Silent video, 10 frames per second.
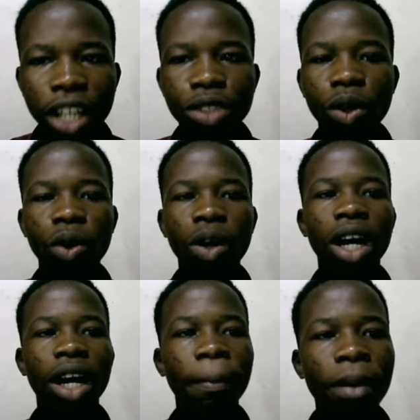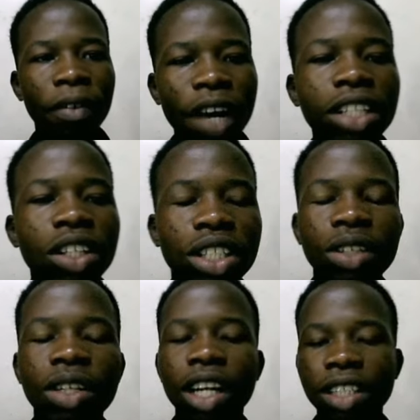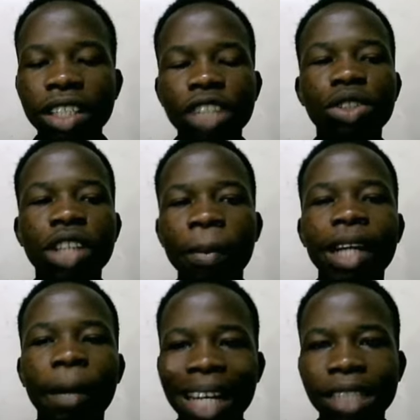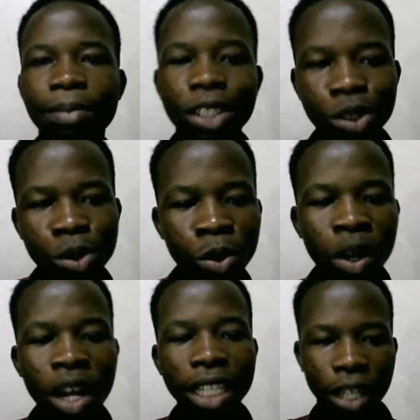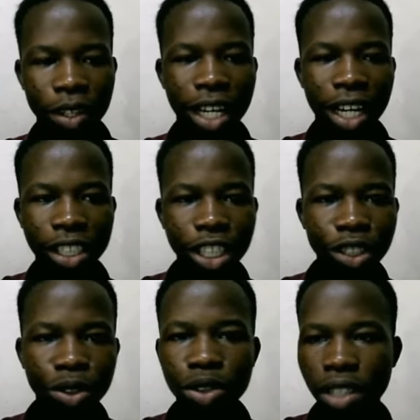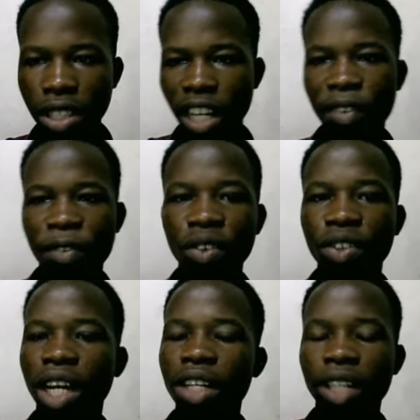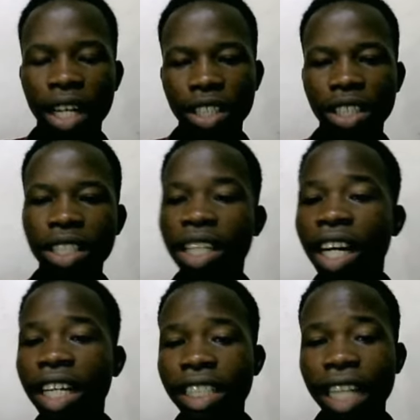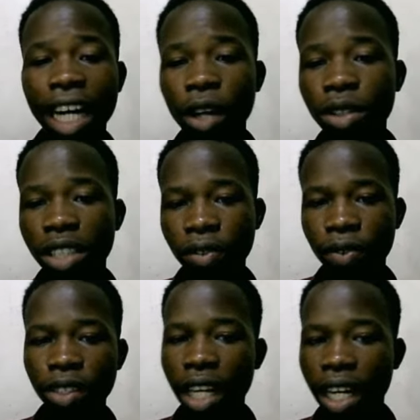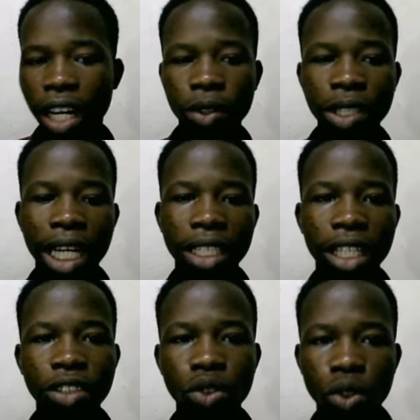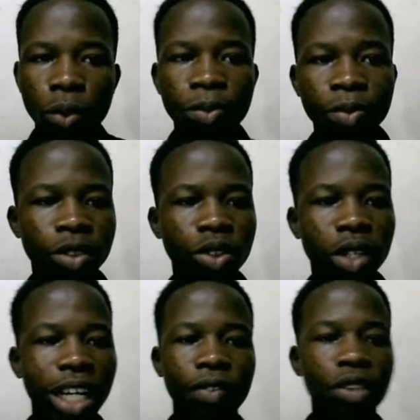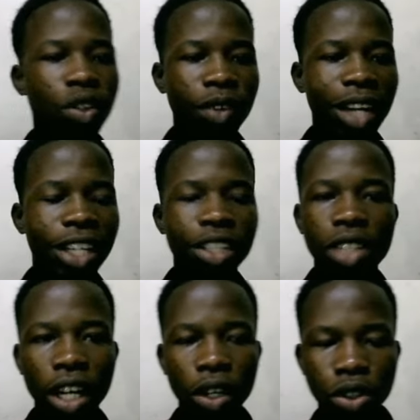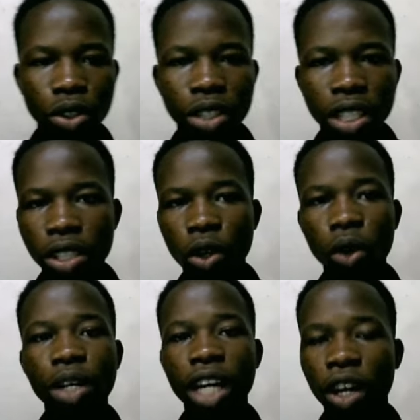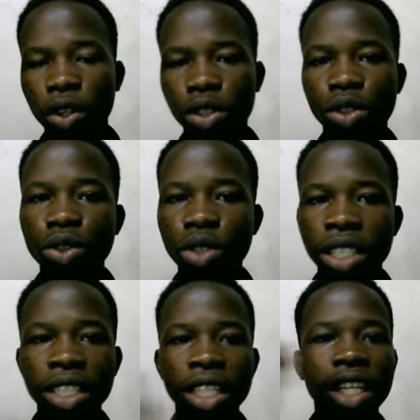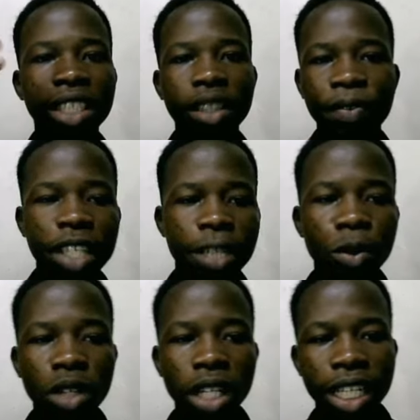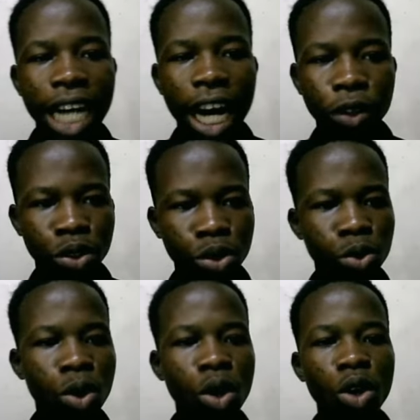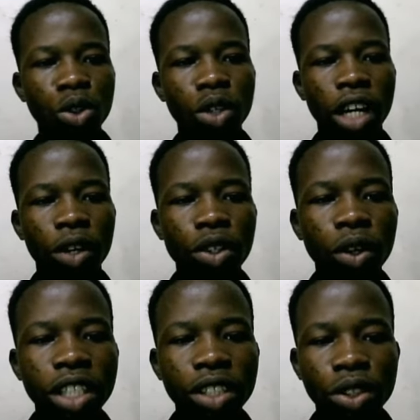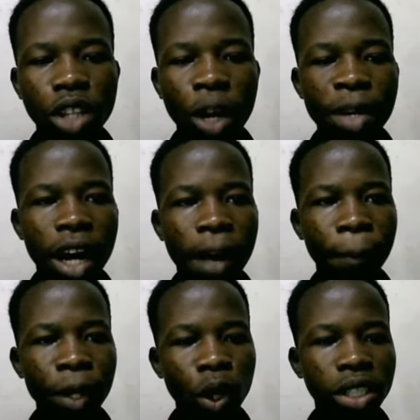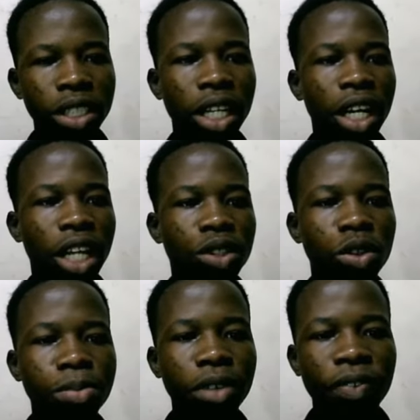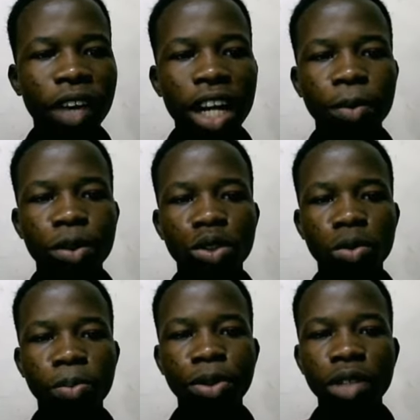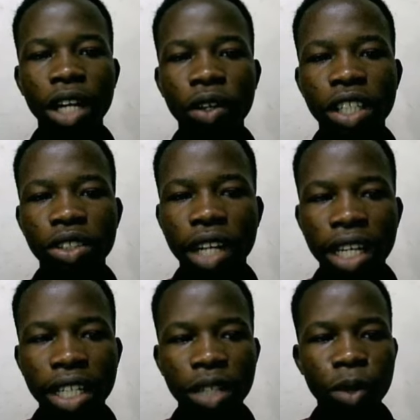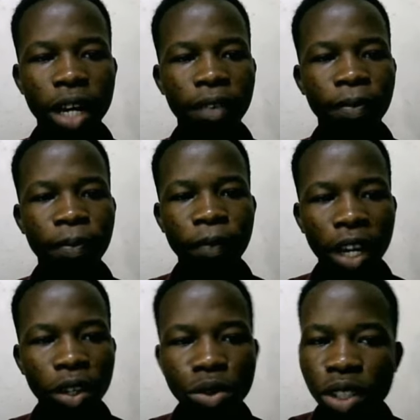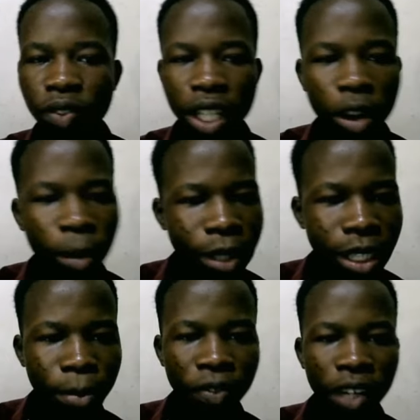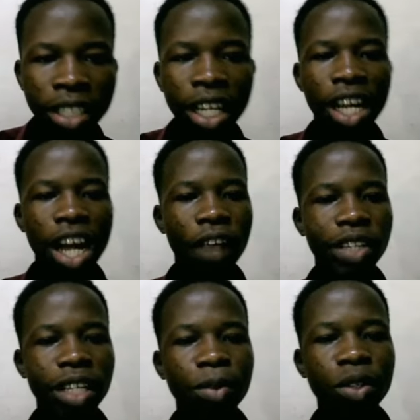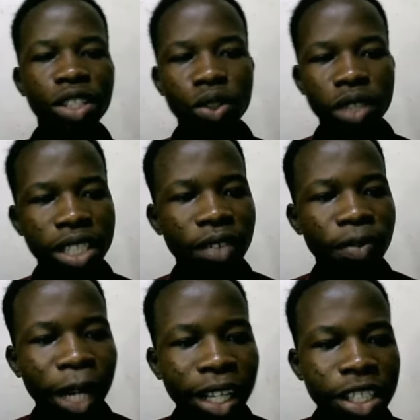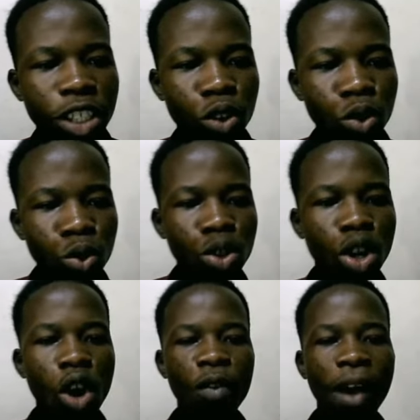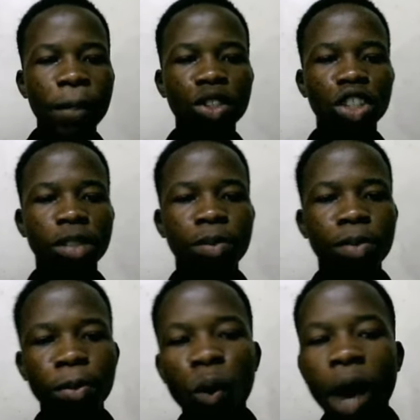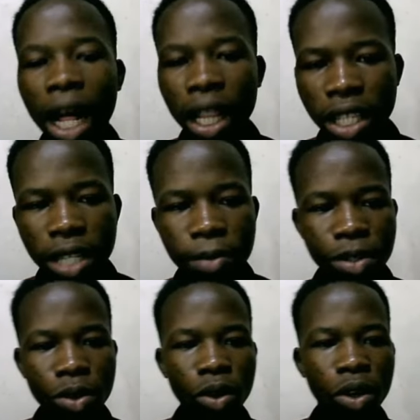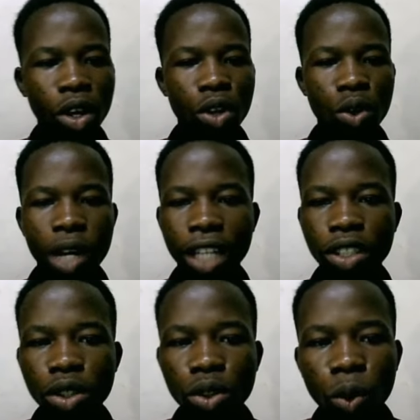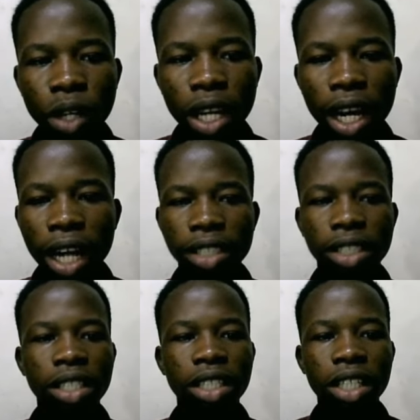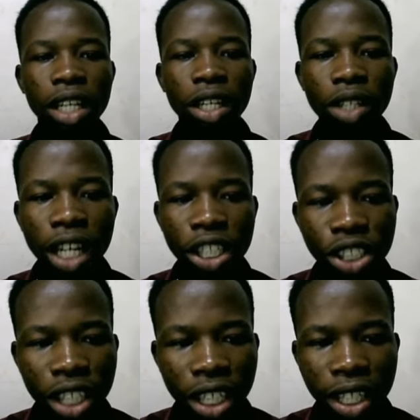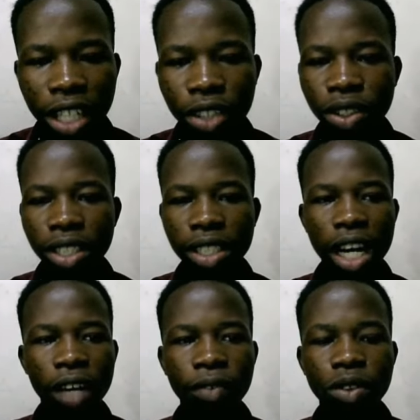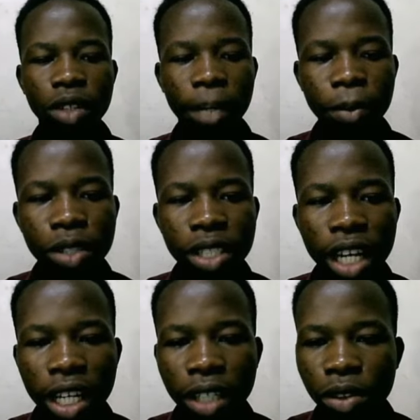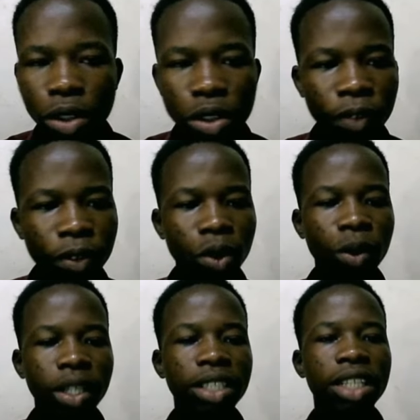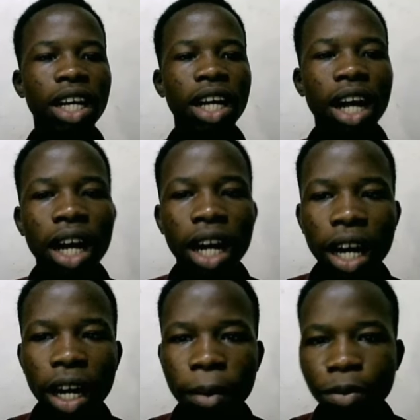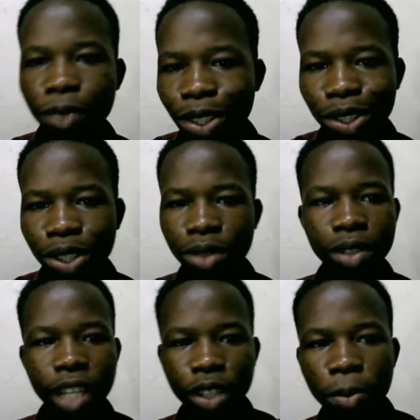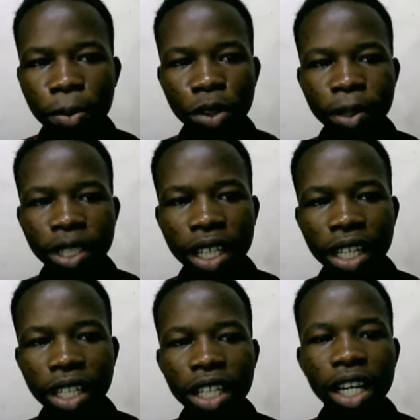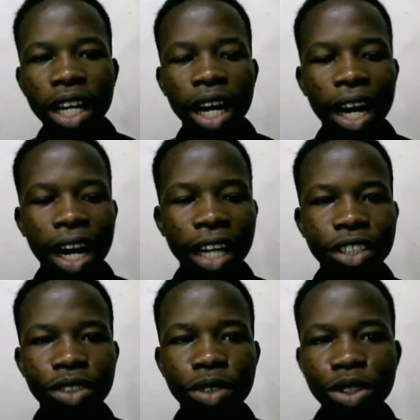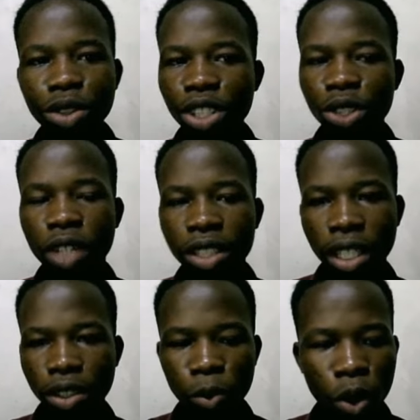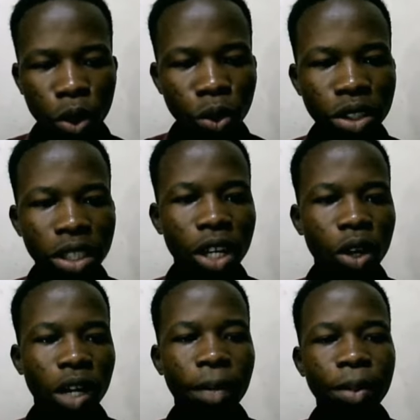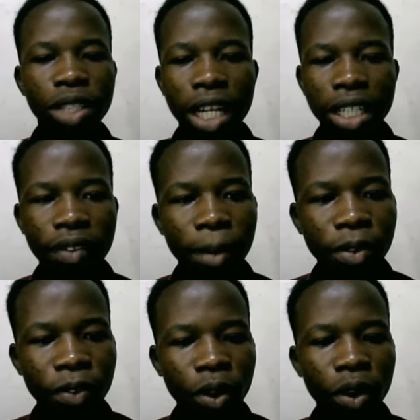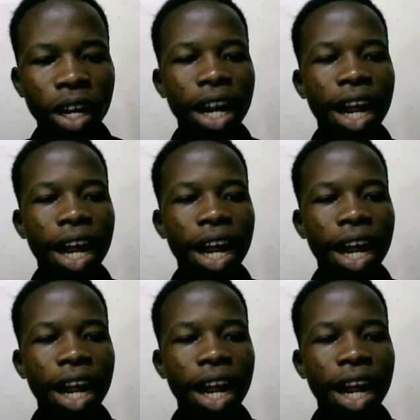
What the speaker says: So Buffer is actually another social media management tool that you can actually use. You have a free trial. You can actually check out the free account, and then you can, if you like it, you can continue using it, or you can continue using the Facebook in-house tool. So you can grow your audience on social media and beyond. So Buffer helps you to build an audience organically with a value-driven company that provides available intuitive marketing tools for ambitious people and teams. So you can just go here and see. You can share the clicks you deserve. You can be able to grow your followings, reduce schedule posts basically, and reduce the stress and the workload. Collaborate like never before.